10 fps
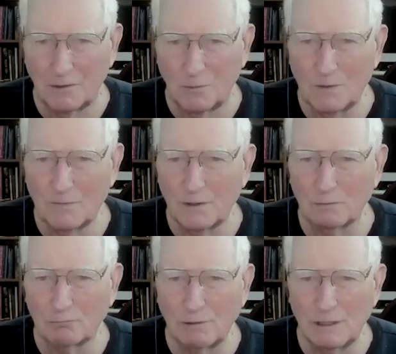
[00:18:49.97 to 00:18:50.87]
We
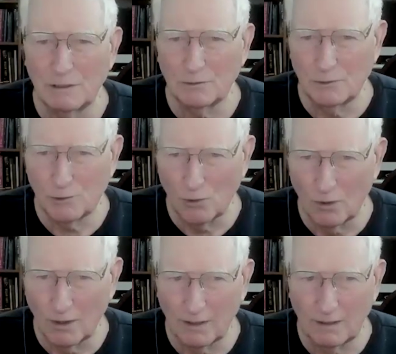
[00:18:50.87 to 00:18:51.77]
feel real
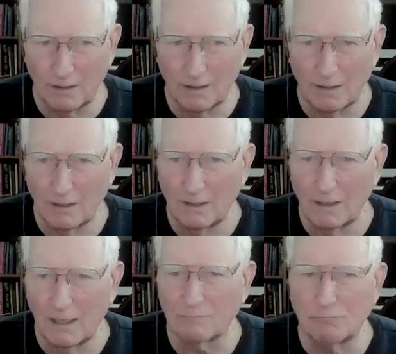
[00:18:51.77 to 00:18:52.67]
joy
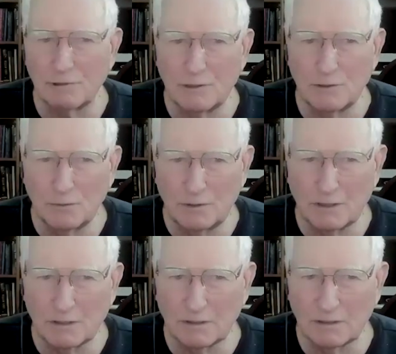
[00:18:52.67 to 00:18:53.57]
at
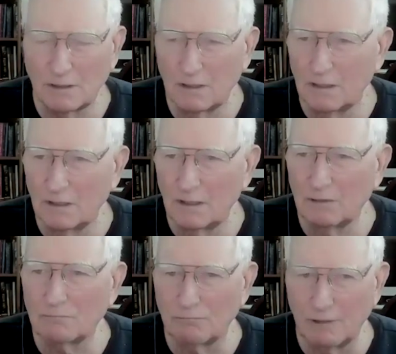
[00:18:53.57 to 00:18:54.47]
reunion
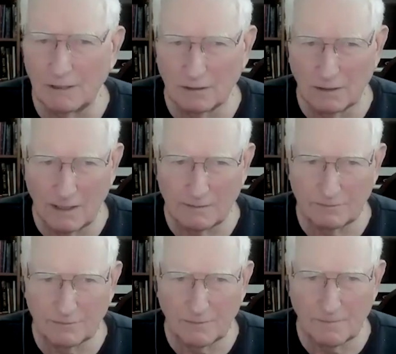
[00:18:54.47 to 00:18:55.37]
in real
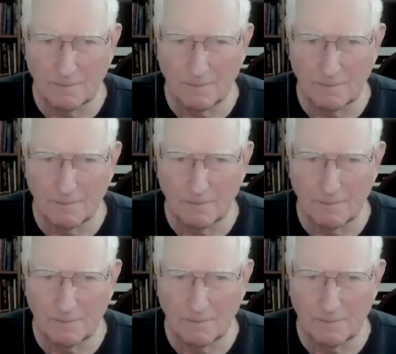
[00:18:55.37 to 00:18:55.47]
life.